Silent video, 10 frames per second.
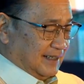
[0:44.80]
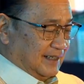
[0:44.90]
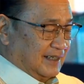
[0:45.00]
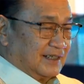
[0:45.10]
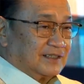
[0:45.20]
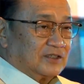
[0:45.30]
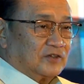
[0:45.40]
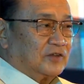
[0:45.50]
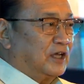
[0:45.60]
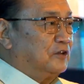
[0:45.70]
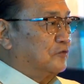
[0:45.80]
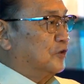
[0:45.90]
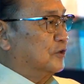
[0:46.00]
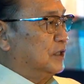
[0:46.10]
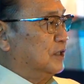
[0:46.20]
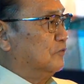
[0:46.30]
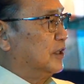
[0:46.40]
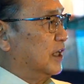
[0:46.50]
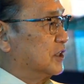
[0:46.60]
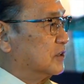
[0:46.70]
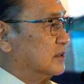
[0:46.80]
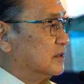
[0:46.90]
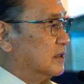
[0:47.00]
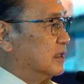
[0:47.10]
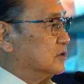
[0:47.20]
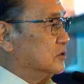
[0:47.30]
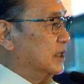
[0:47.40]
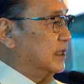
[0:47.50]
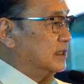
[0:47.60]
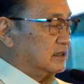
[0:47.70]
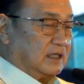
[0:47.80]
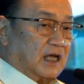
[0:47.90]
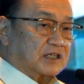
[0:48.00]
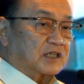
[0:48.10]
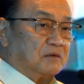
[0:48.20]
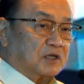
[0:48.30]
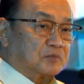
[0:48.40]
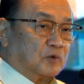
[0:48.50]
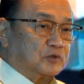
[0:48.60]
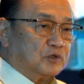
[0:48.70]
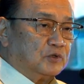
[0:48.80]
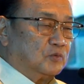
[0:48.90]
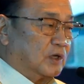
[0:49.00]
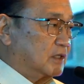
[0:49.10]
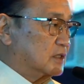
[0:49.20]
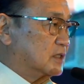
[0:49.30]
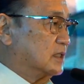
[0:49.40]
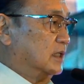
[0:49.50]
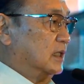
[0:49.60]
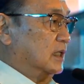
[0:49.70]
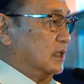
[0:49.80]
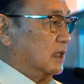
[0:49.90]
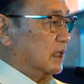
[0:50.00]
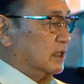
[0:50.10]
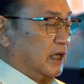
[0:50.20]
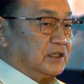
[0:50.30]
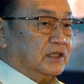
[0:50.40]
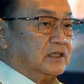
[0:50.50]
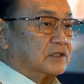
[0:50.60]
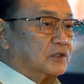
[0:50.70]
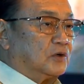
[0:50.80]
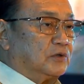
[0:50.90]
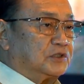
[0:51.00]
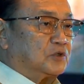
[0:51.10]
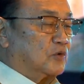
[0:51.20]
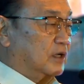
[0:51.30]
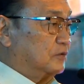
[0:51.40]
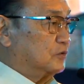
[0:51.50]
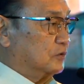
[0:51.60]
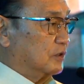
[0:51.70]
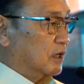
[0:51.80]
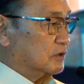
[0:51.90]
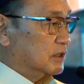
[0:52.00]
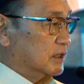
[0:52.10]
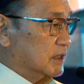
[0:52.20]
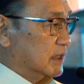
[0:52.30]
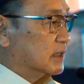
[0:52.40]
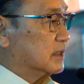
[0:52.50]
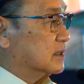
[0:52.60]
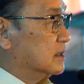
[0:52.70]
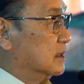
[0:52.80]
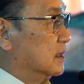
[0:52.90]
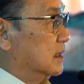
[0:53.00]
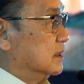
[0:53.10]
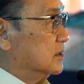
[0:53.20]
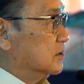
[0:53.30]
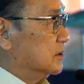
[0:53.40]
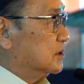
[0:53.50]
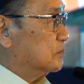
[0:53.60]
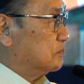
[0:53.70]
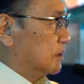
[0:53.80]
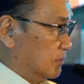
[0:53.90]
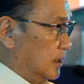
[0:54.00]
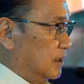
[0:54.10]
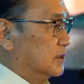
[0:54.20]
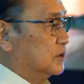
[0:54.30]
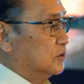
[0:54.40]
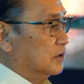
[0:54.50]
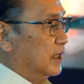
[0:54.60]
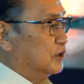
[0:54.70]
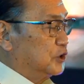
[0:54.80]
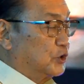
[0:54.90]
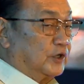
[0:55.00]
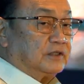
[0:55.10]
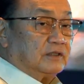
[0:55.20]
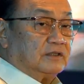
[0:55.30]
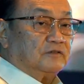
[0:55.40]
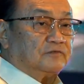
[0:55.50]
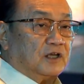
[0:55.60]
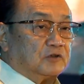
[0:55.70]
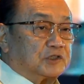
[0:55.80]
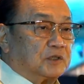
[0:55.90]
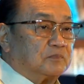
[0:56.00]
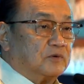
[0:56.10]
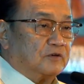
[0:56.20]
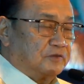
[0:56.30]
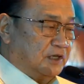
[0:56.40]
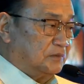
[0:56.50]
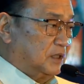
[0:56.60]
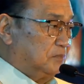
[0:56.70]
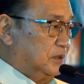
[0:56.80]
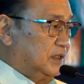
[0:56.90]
So thank you for your invitation today. The last time I spoke to you was 19 years ago in January of 2006. So it's a privilege to again join the fellowship of the MAP.